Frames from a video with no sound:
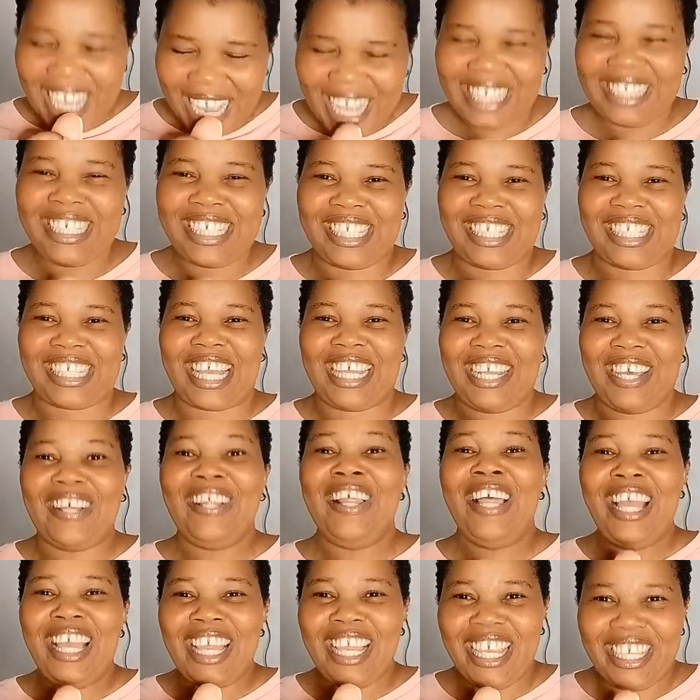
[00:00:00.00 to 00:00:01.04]
in this
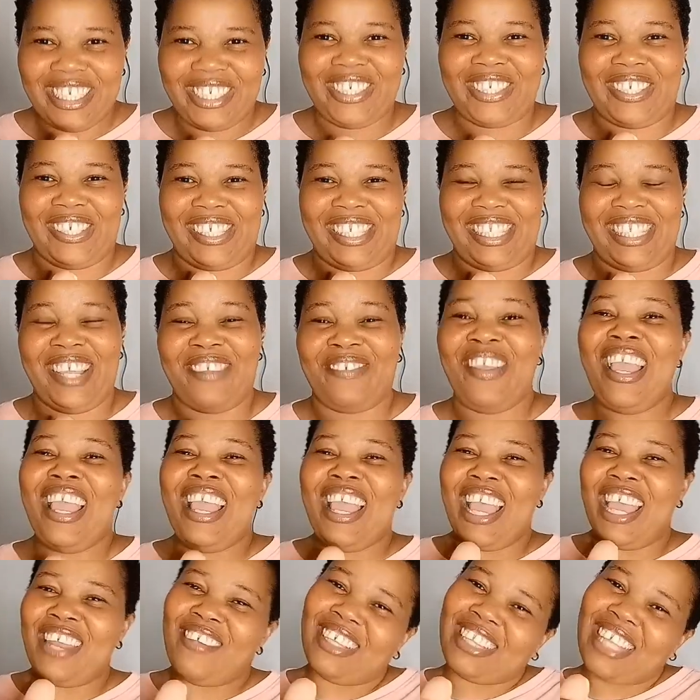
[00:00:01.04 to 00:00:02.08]
channel in jesus name
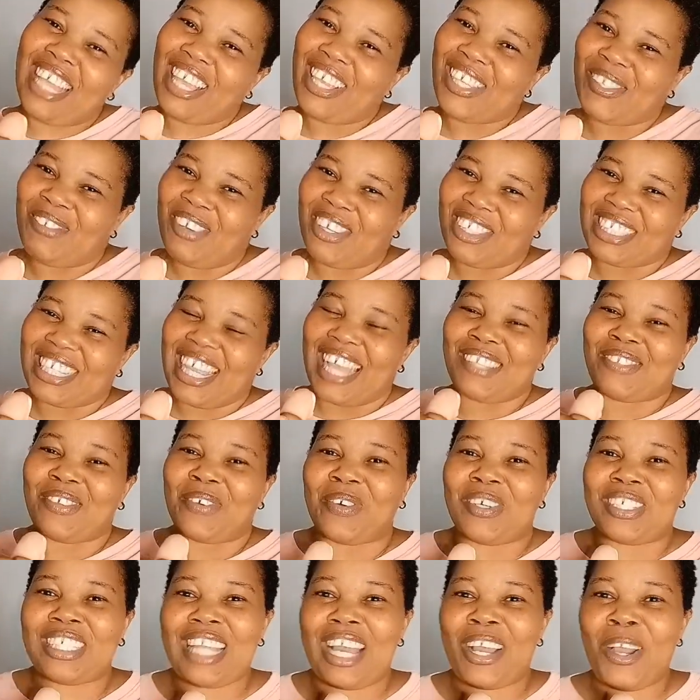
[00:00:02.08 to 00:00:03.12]
anyway thank you so much guys
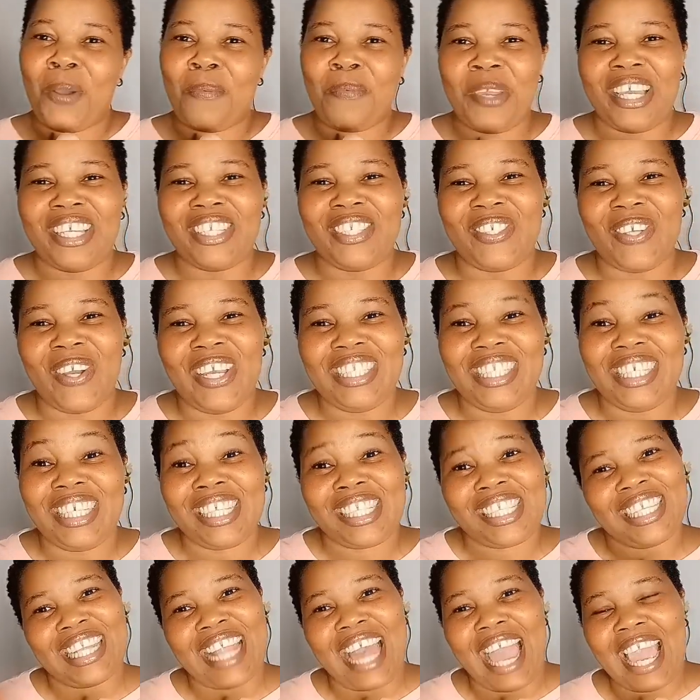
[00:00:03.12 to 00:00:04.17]
for watching i hope you enjoyed
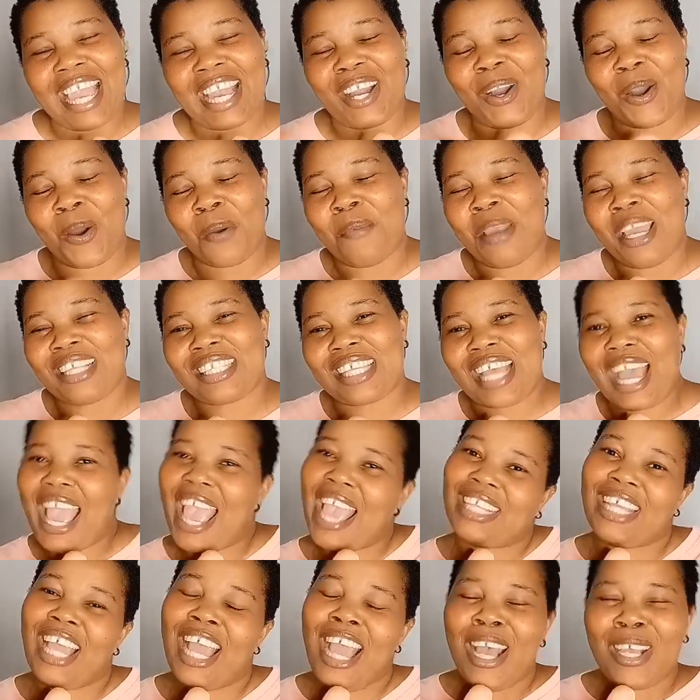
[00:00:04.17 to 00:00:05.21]
it like comment
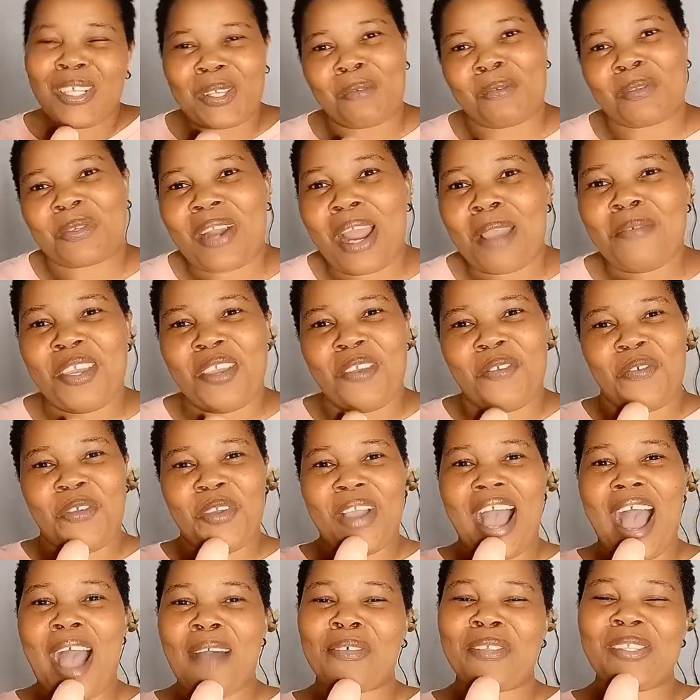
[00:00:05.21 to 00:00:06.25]
and subscribe if
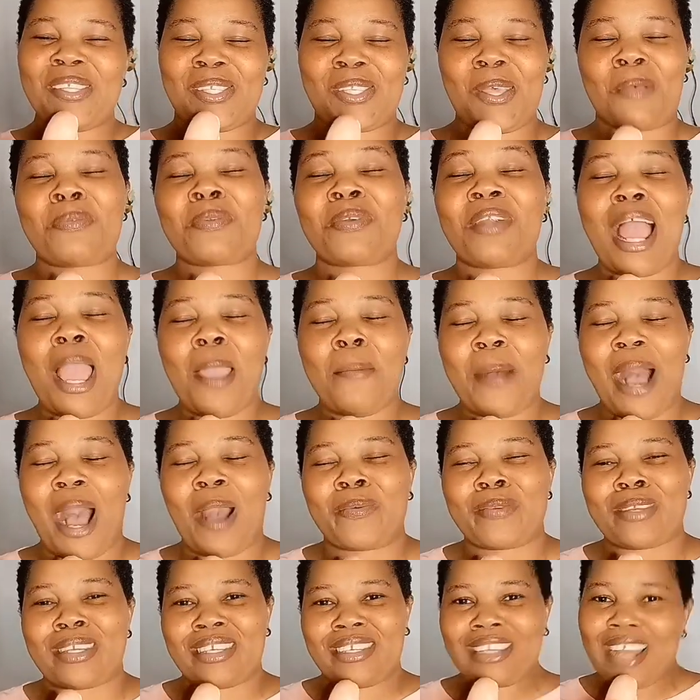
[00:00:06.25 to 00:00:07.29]
you haven't subscribed i
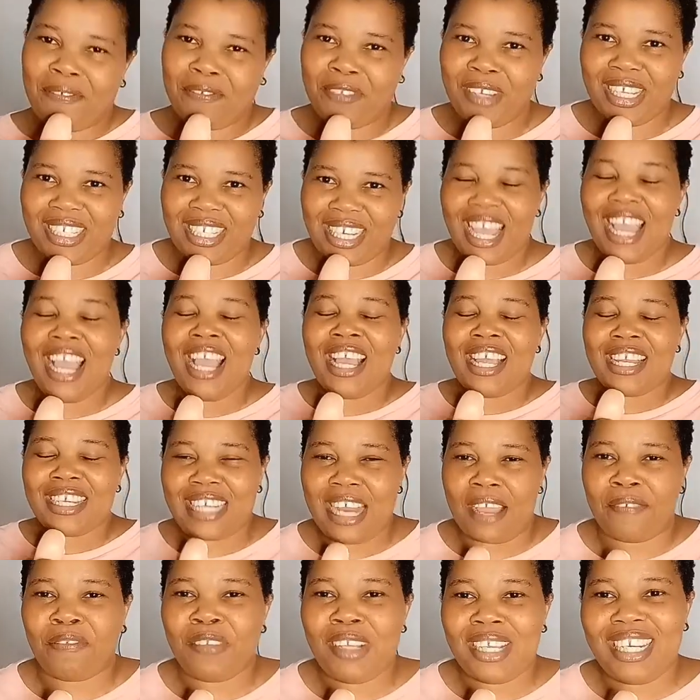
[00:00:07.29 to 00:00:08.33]
will definitely
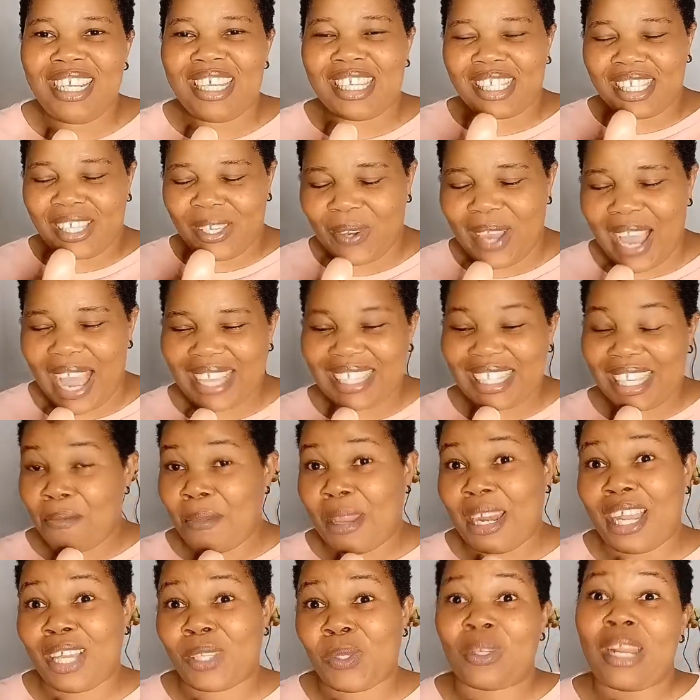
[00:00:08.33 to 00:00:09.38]
definitely see you guys in
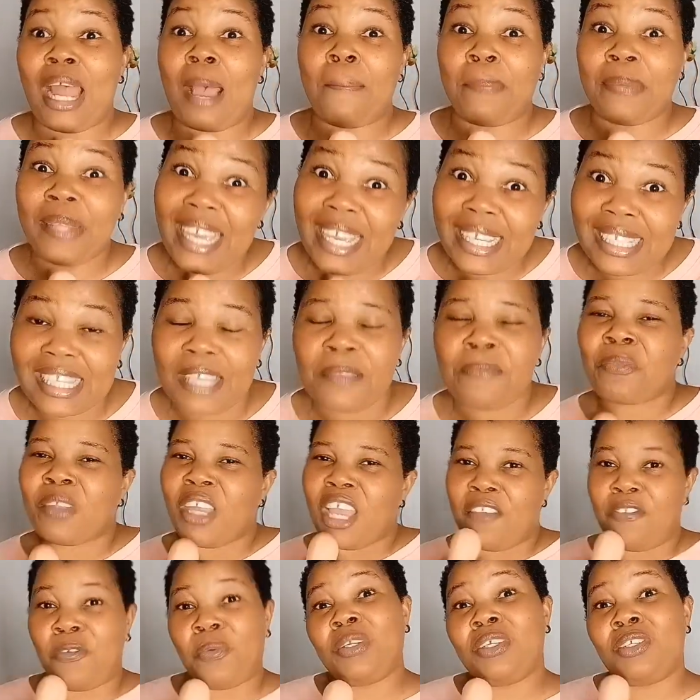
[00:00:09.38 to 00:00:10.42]
my next one and please
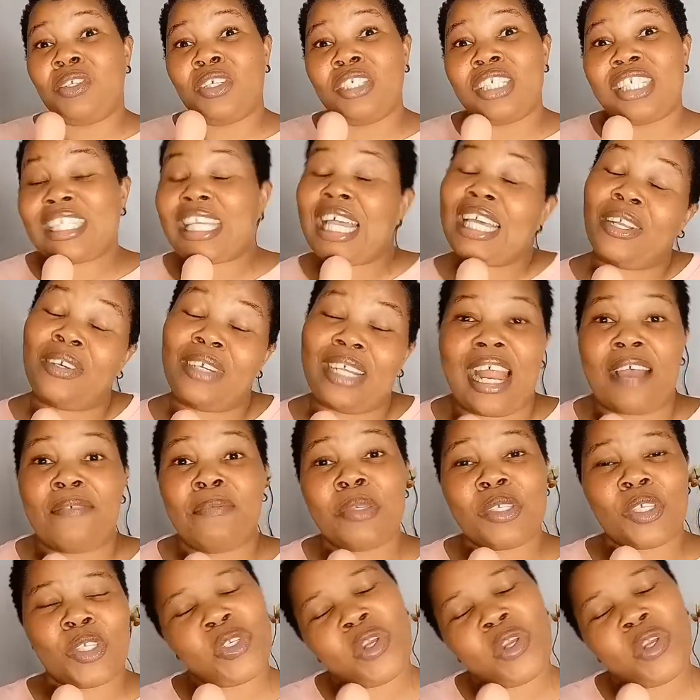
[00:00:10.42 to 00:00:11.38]
if you want to know the channel that i've been